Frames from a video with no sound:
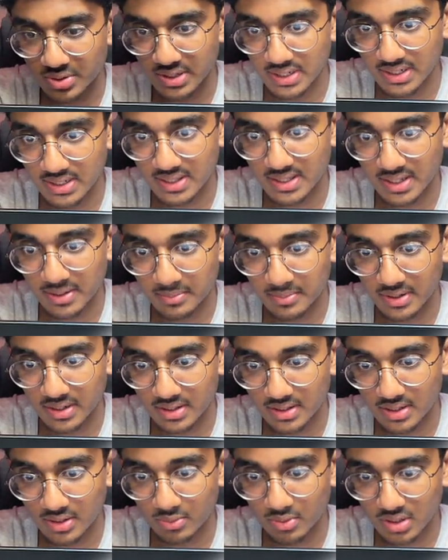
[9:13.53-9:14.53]
need them
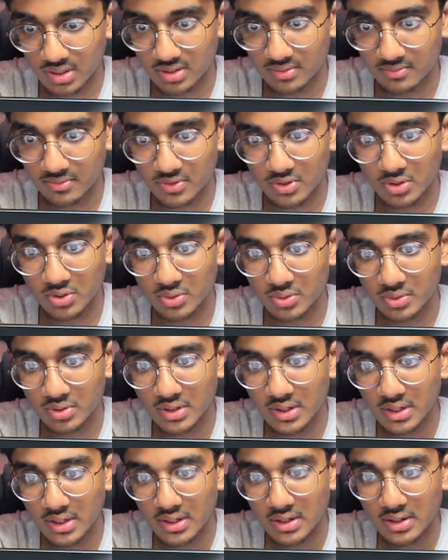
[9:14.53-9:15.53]
in the welcome flow.
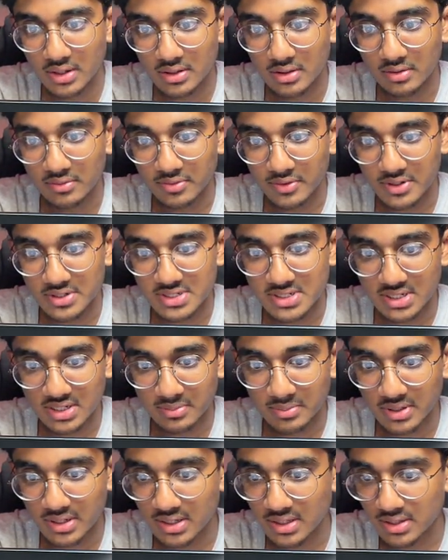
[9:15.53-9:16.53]
The first
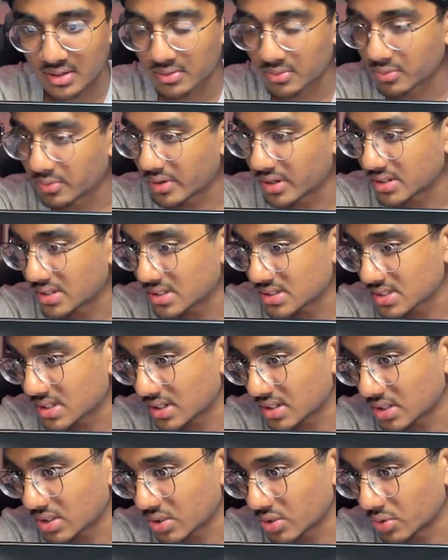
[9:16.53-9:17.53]
email, we're just
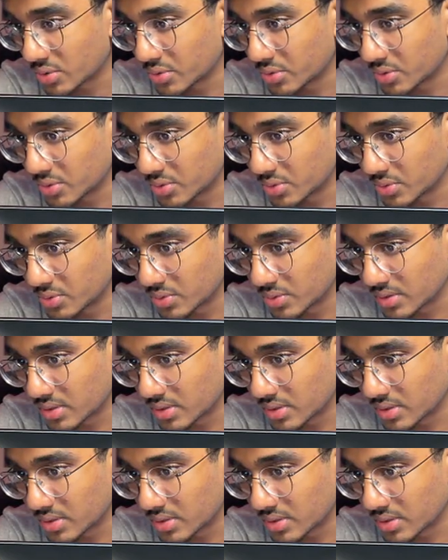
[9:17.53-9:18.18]
gonna go to